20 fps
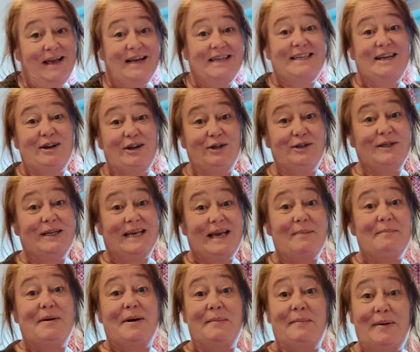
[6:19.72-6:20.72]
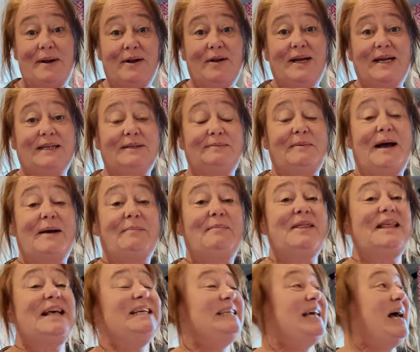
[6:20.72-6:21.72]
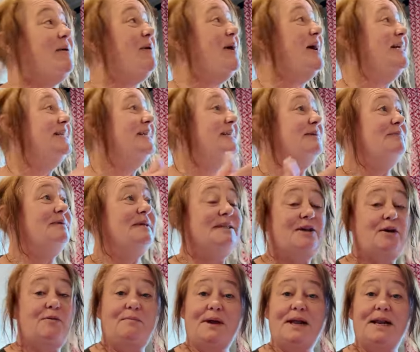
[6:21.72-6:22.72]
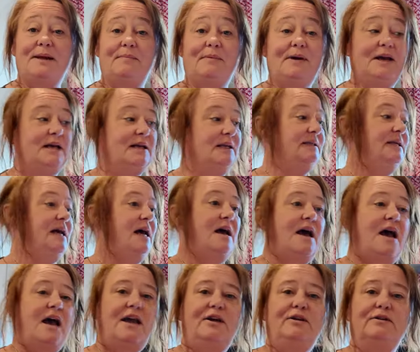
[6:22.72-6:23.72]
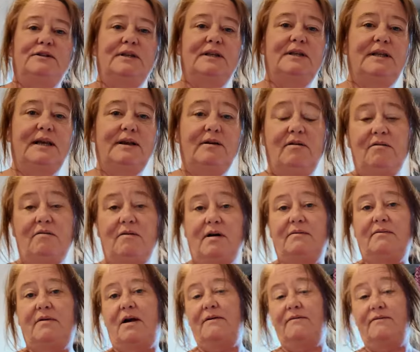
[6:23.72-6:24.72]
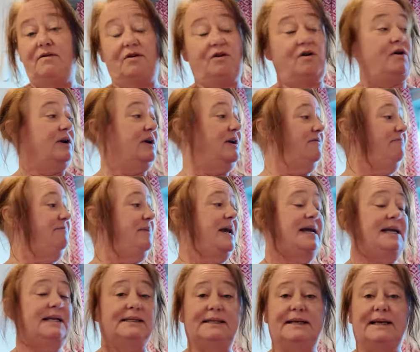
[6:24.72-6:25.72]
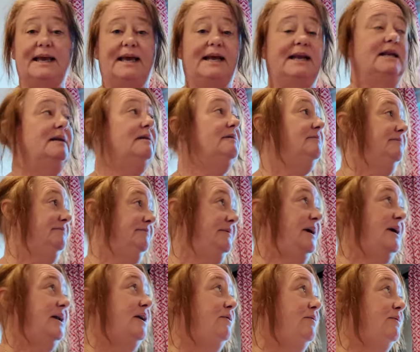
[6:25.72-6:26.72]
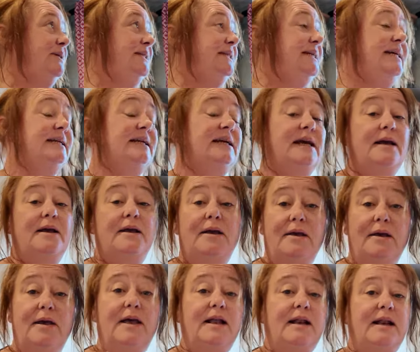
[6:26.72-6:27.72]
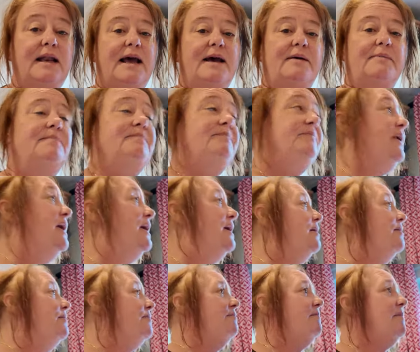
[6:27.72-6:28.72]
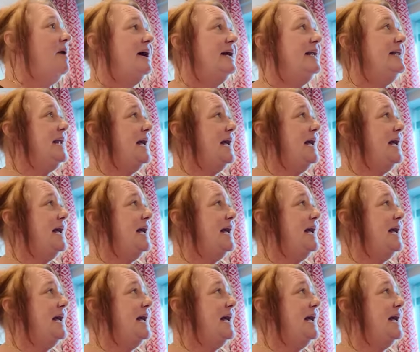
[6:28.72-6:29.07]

that's how I used to get my plates back. But that's how I ended up with so many, because I used to think, oh, I've not got enough plates again. And I always did. Now, my